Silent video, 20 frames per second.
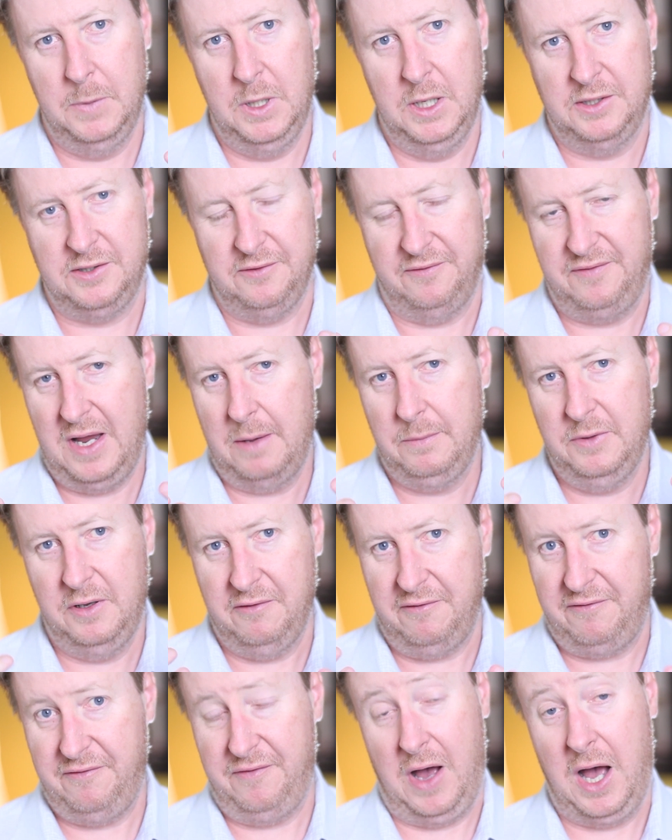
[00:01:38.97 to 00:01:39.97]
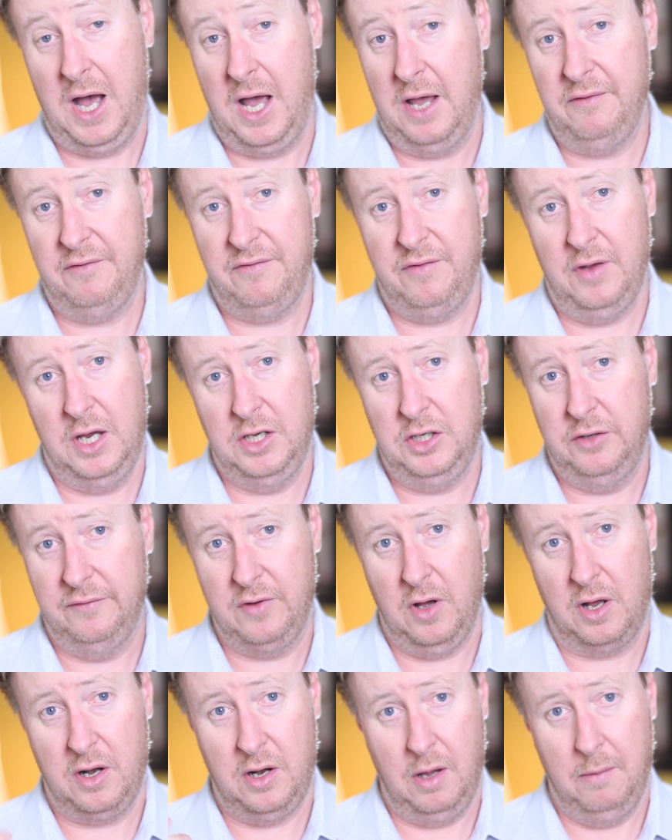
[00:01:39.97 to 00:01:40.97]
It's a family of 5, and you've
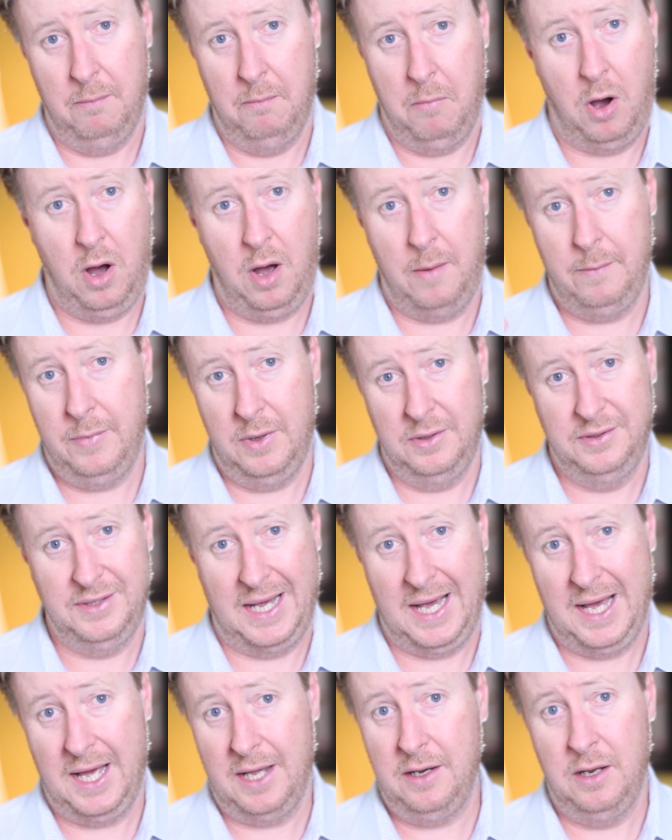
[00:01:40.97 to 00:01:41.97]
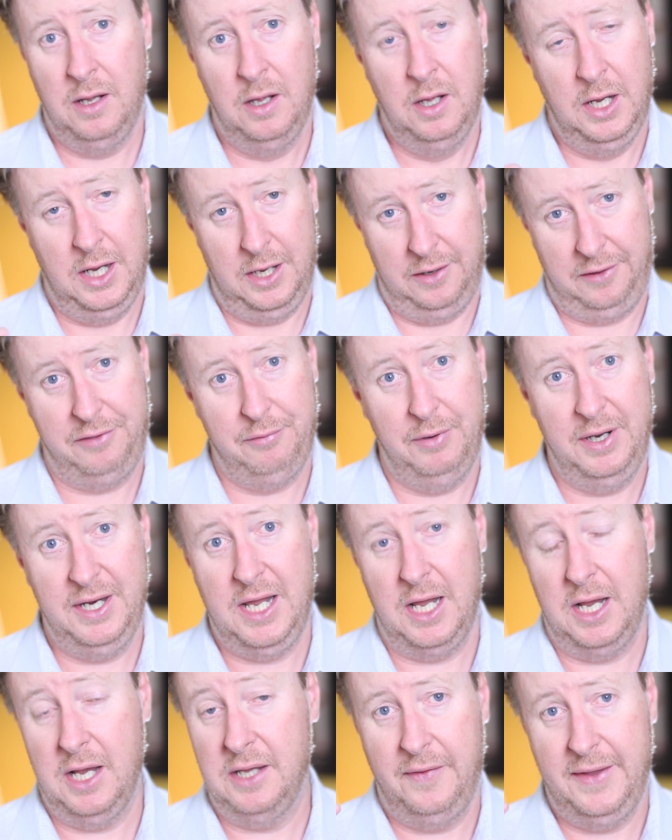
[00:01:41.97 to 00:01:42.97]
got mom, dad, and 3
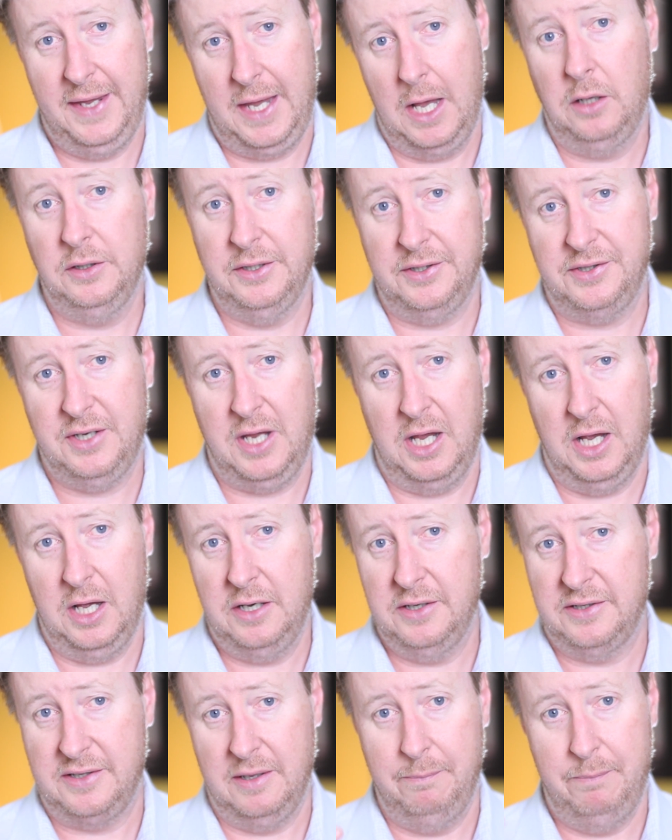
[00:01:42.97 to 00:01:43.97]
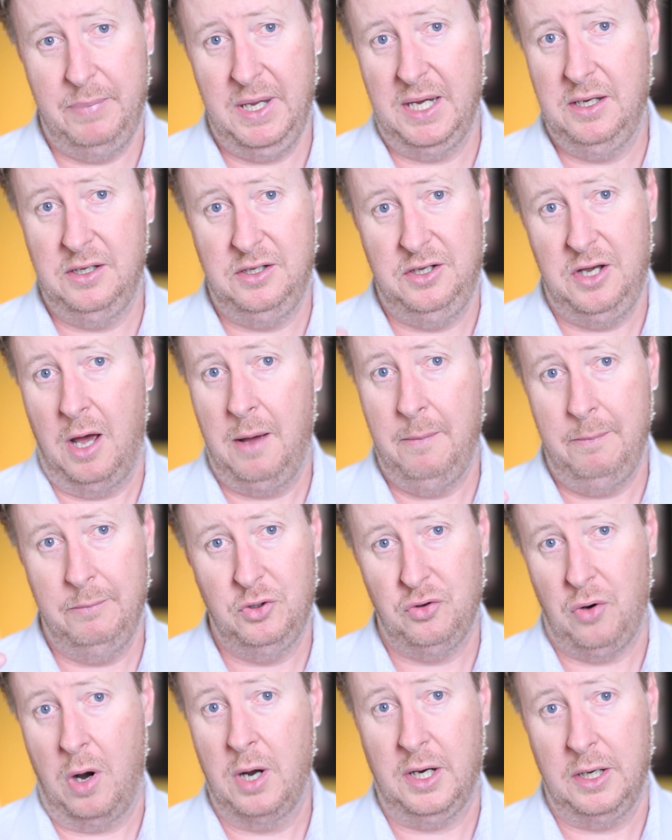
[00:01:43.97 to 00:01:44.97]
kids. The eldest kid is the big, dumb,
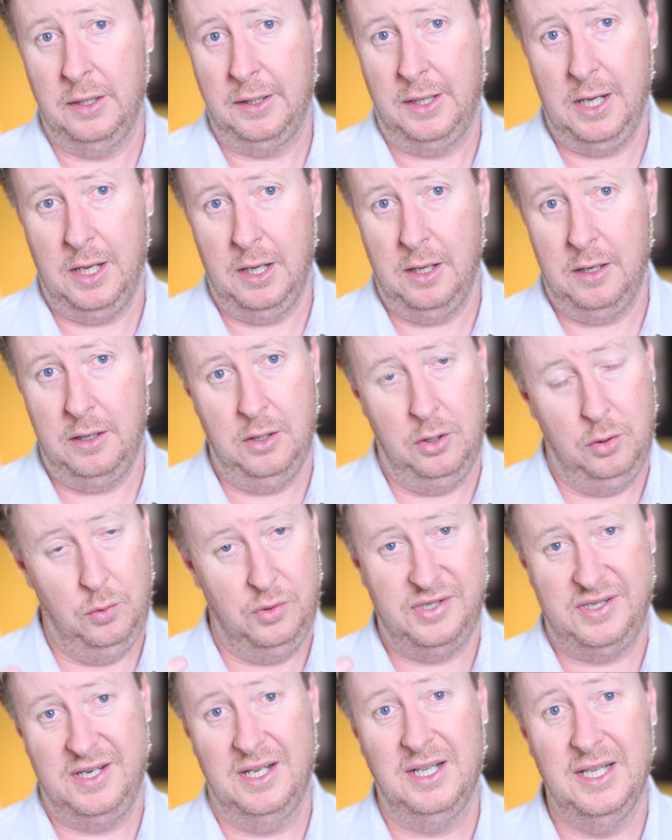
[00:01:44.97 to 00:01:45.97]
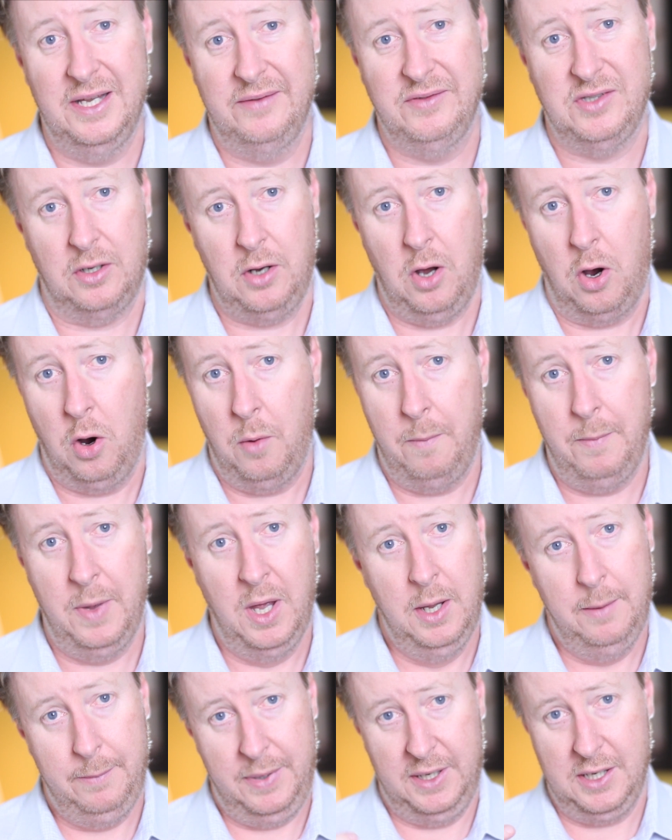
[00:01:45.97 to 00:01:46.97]
drunken kid who still lives at home
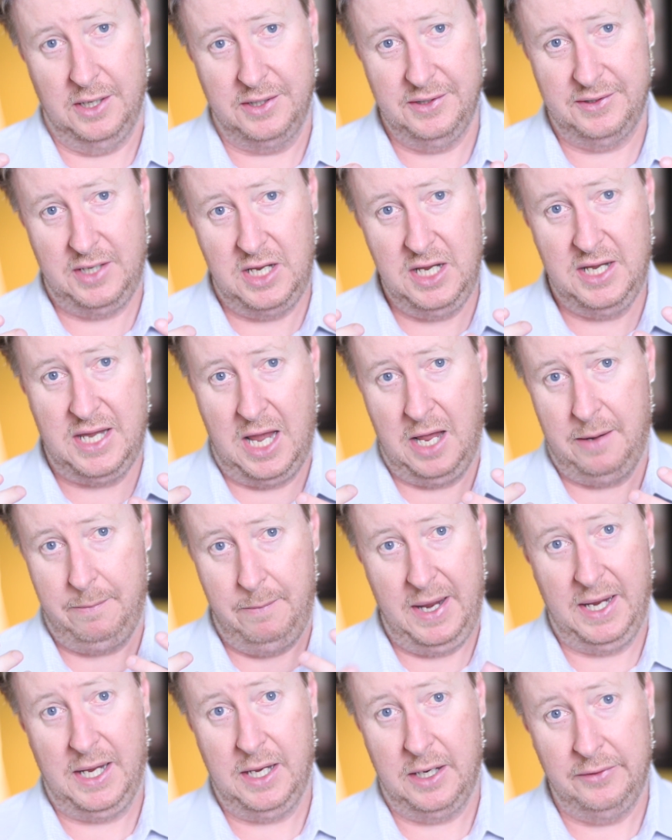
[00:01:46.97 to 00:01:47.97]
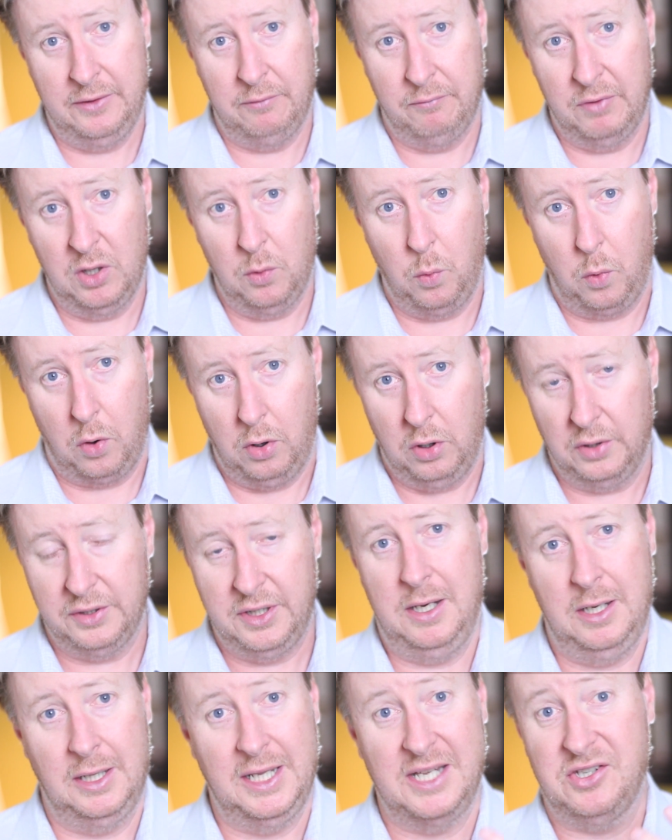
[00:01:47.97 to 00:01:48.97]
because he can't make it in the real world.
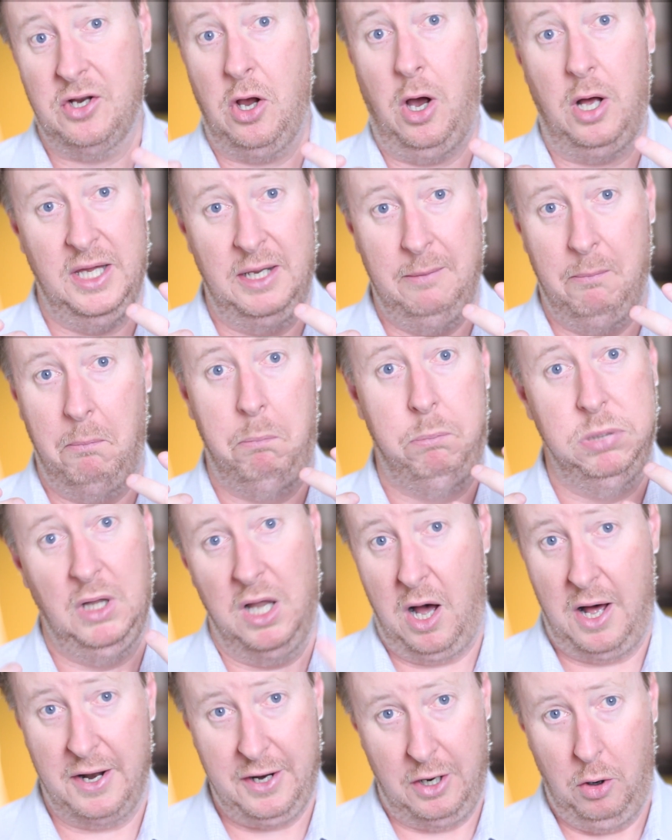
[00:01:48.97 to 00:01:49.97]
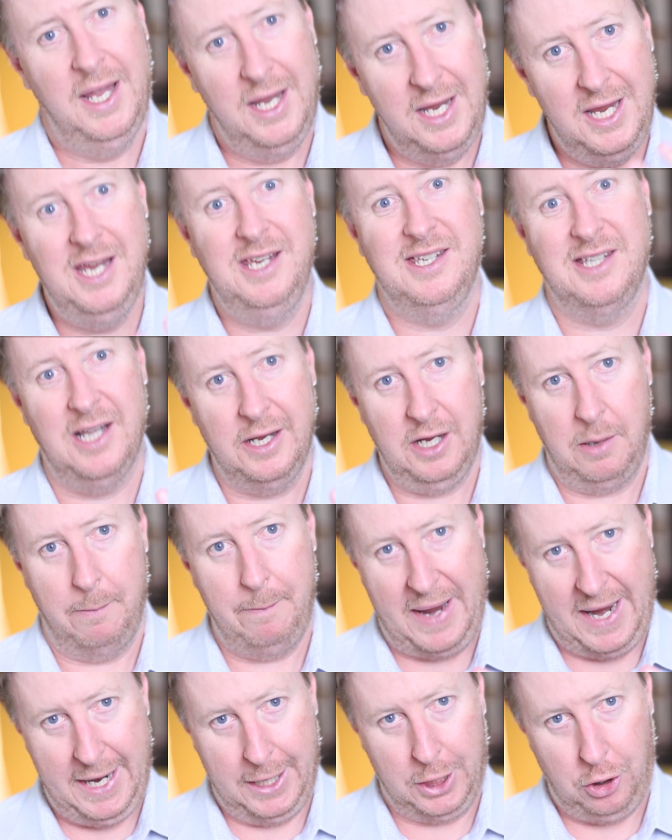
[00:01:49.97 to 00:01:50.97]
And let's call him Blotto. He's like a
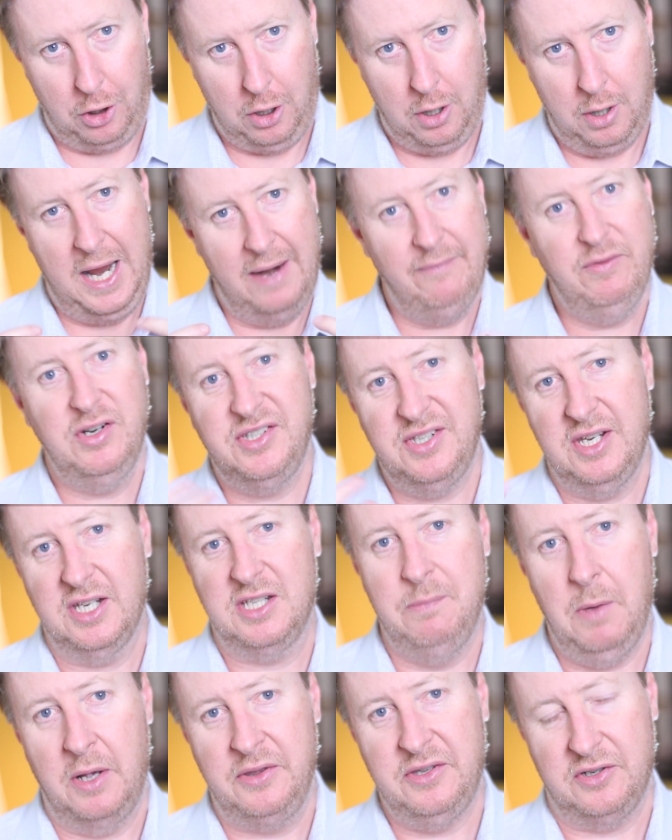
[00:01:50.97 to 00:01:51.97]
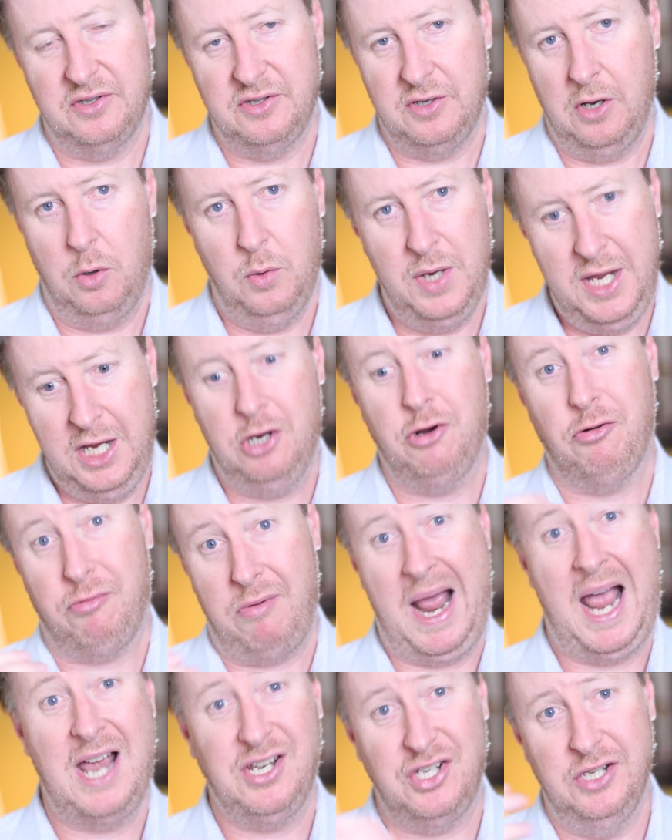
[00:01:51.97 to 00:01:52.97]
banker. Every 6 months or so, he
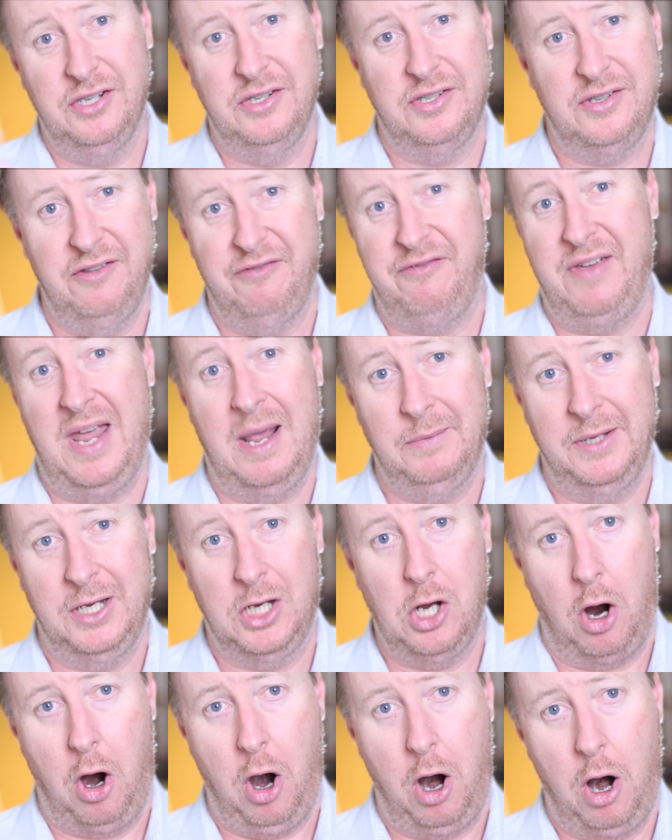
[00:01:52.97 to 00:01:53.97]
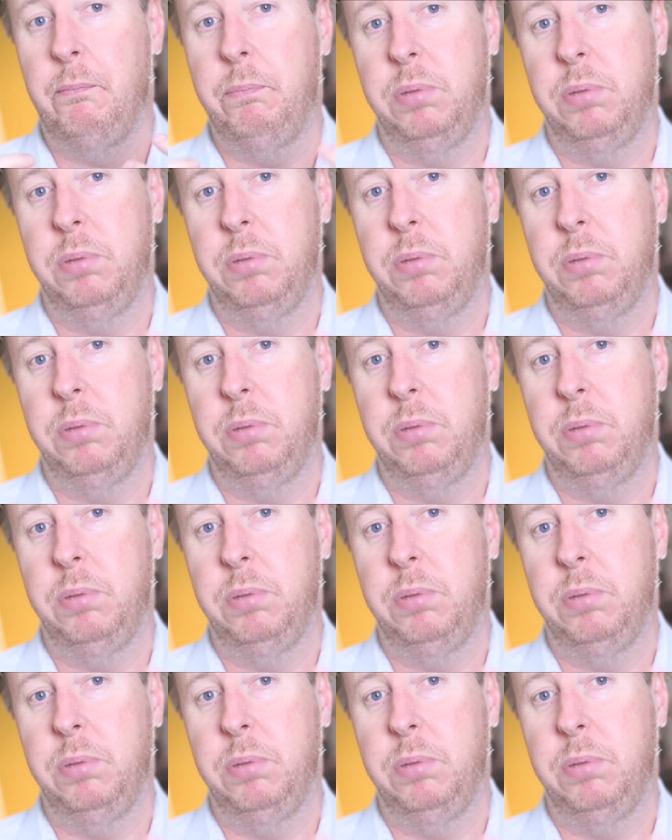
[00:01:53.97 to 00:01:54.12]
crashes the family car.